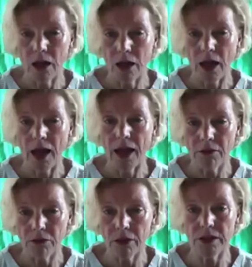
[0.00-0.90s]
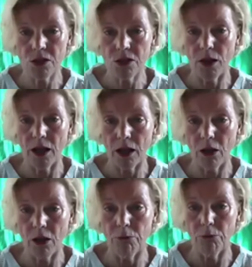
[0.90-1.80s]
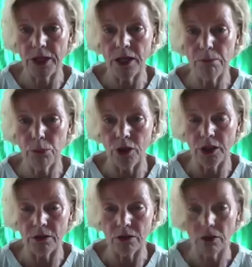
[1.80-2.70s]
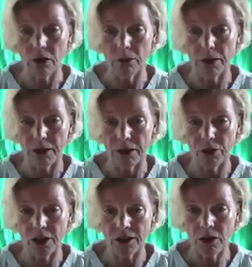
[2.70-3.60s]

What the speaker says: anger as well, of being bullied about it.